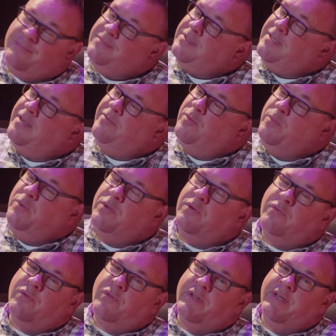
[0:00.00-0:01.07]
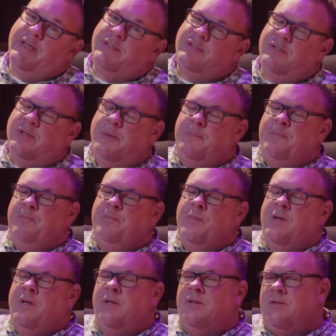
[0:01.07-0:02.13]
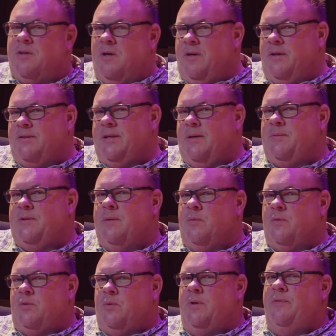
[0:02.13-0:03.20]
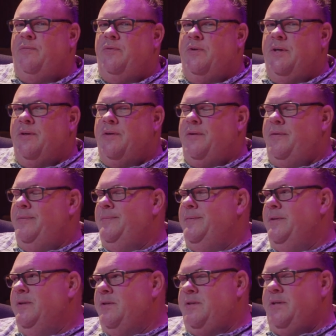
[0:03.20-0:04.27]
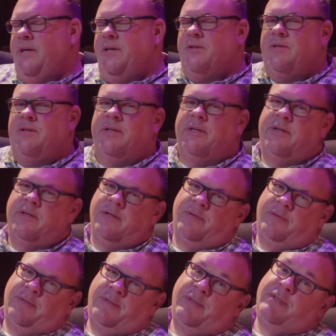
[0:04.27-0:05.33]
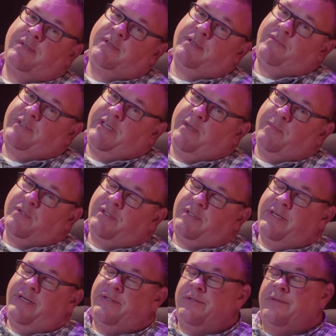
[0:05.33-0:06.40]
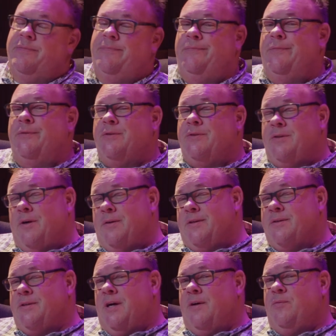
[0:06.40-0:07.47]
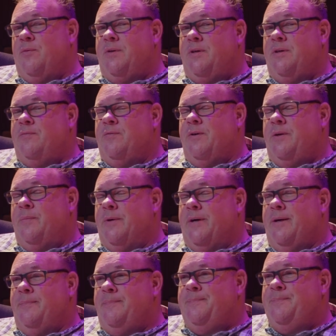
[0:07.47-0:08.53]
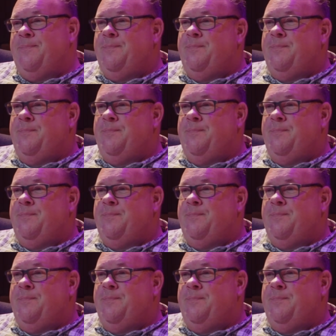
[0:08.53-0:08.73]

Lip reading: It's kind of a beautiful thing. So starting September 25th here at Stages Theater, at Table of Stages, I'm going to start this off with a good friend of mine.